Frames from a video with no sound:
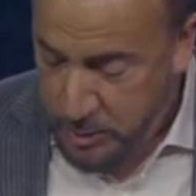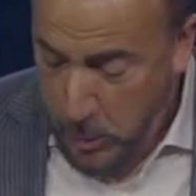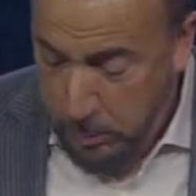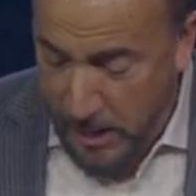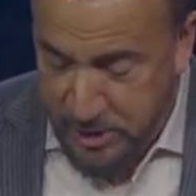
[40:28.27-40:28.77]

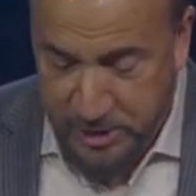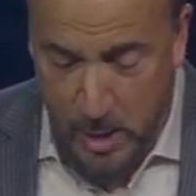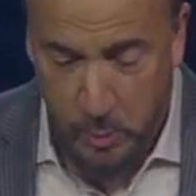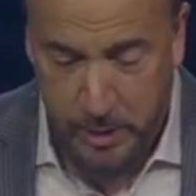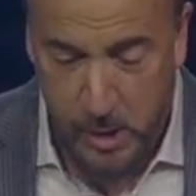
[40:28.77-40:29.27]
Two places
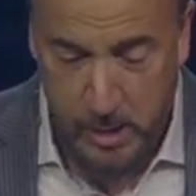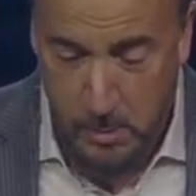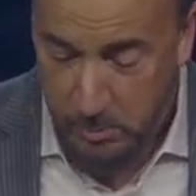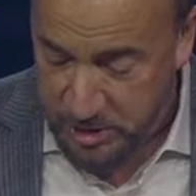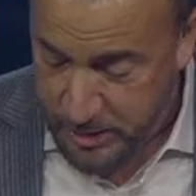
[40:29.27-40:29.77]
I want to go, and I'm
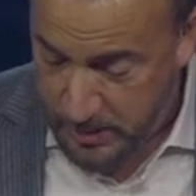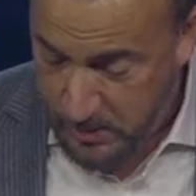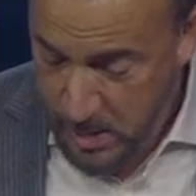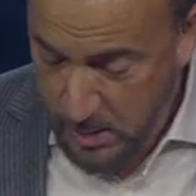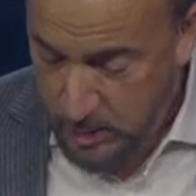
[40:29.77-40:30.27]
almost done.
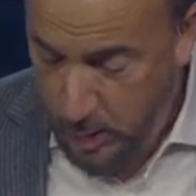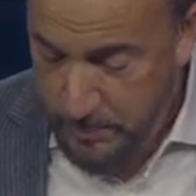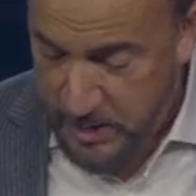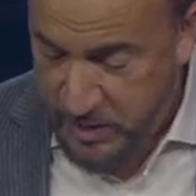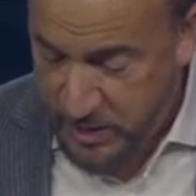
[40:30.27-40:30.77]
Go with
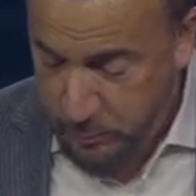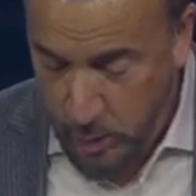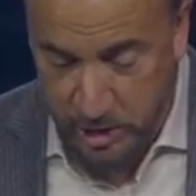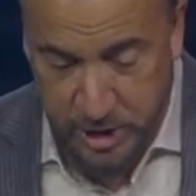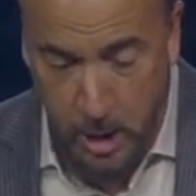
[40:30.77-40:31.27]
me to, we're
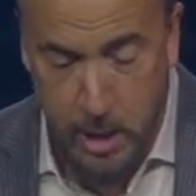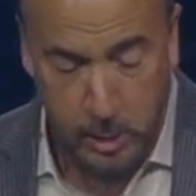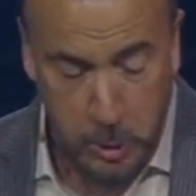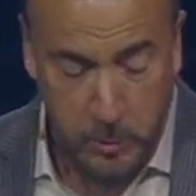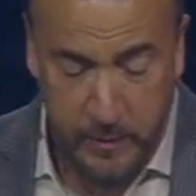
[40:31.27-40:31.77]
going to start
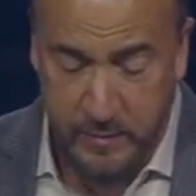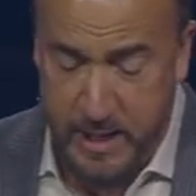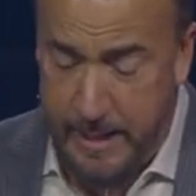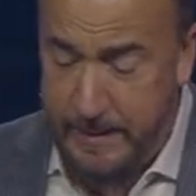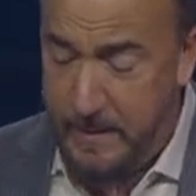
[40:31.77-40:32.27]
in Luke
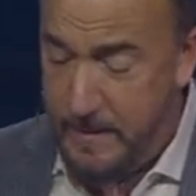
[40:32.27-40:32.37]
15.